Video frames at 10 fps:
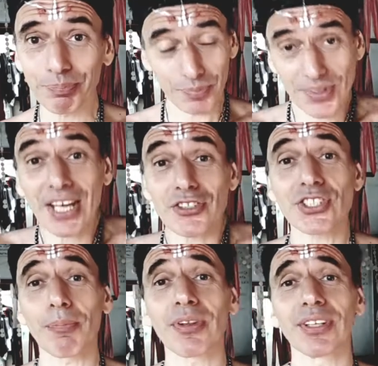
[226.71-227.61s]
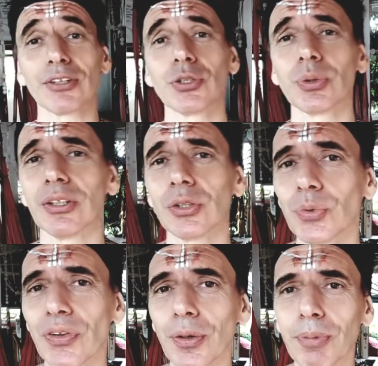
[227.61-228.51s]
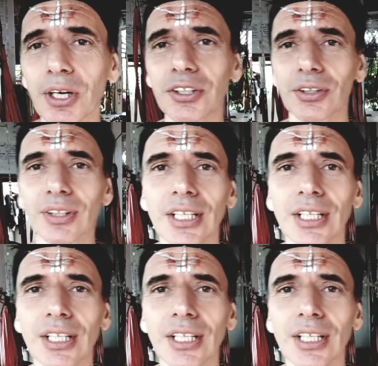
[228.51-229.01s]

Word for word: That's something that you can do with your partner.